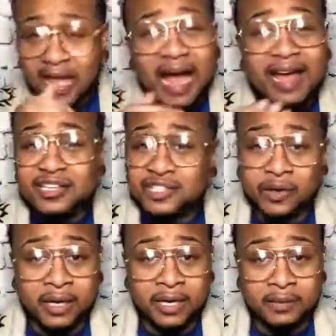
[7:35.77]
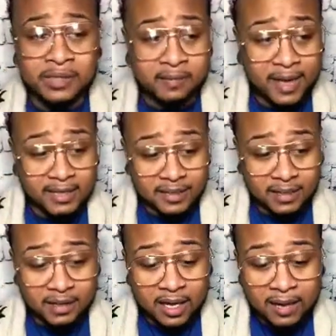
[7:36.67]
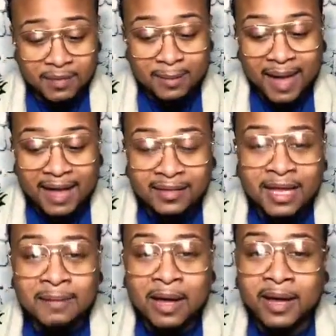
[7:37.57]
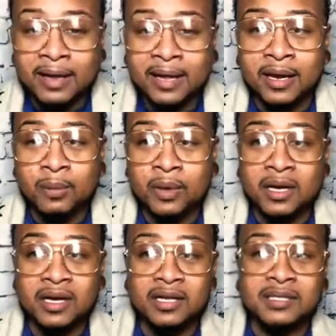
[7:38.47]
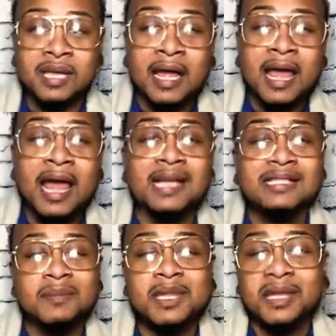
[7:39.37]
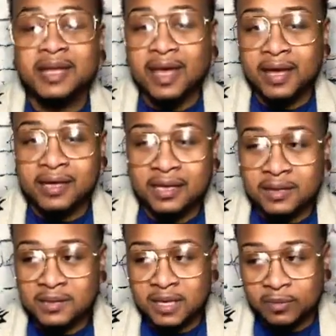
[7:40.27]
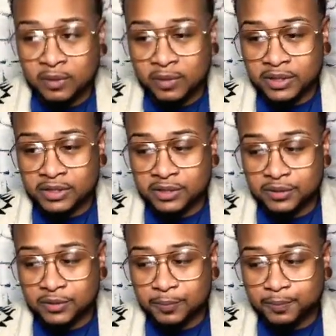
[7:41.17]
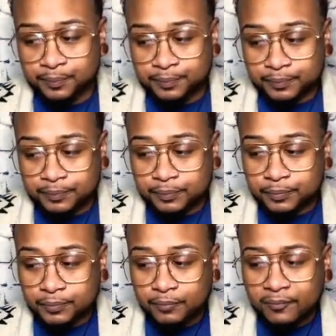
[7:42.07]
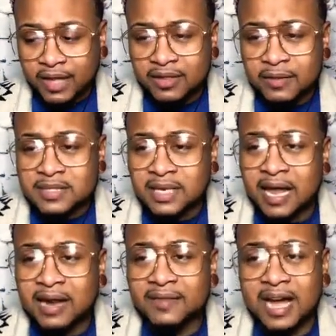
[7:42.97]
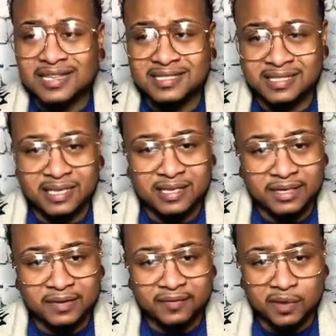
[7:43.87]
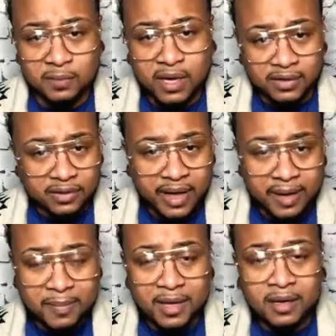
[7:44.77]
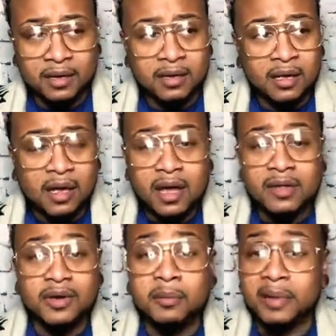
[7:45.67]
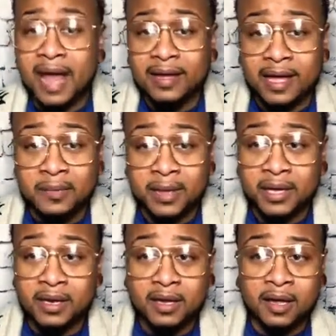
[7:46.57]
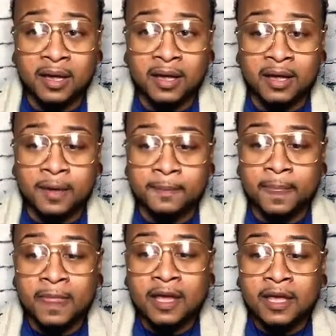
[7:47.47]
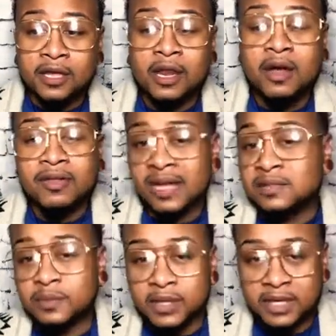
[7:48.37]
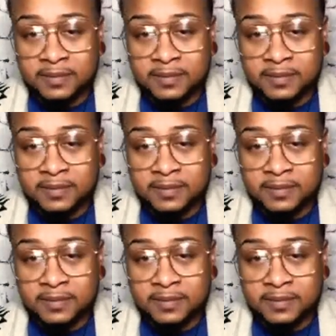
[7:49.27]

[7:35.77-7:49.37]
I enjoyed it. It was amazing. The bad thing about Atlanta was, at some of the gay clubs that we went to, there was a lot of hostility from other gay men, other black gay men, and that's really